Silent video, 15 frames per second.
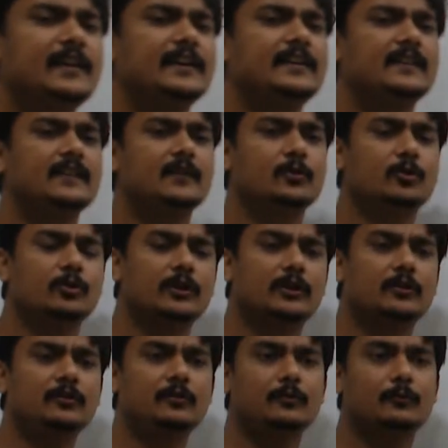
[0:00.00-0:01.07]
let us note
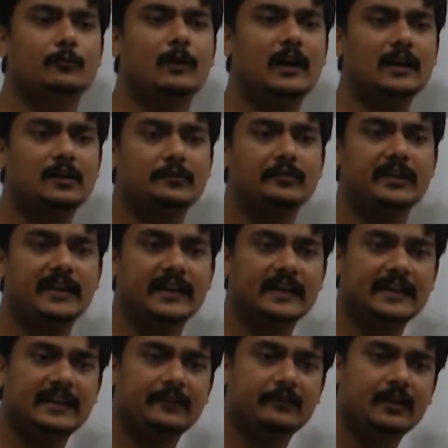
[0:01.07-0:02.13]
down what we
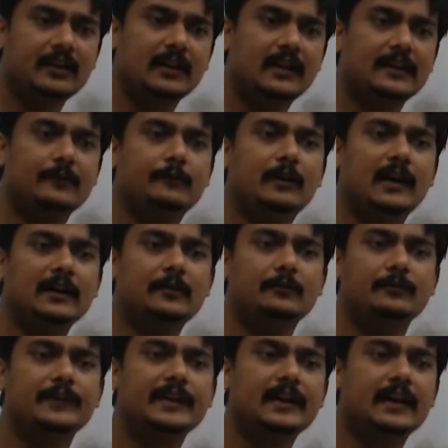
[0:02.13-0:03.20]
are given and
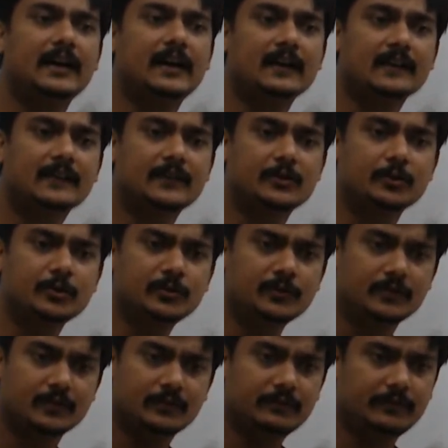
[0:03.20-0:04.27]
what we are asked
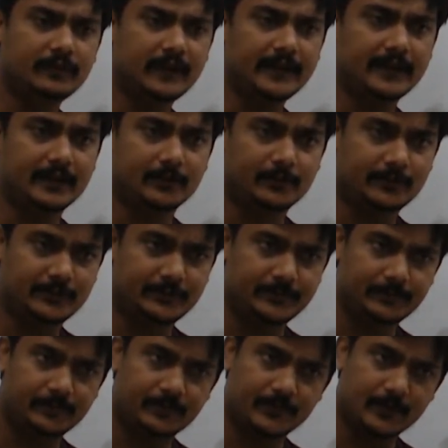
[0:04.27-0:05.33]
to find out.
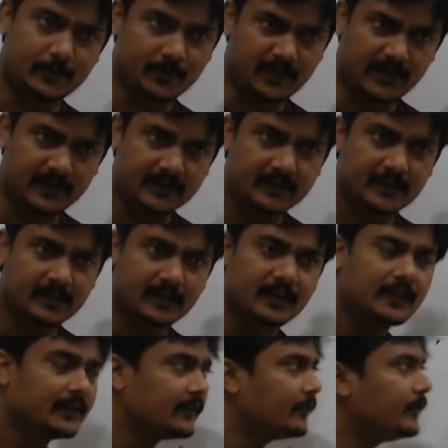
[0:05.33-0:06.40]
Okay.
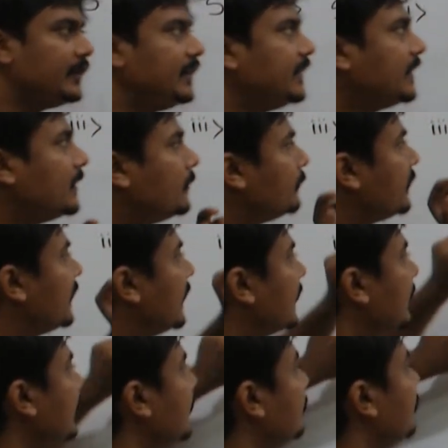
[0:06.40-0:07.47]
So here we
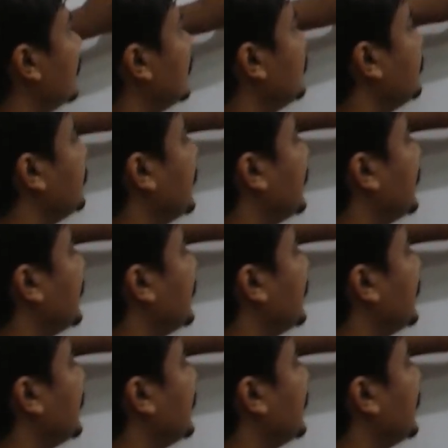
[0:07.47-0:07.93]
are given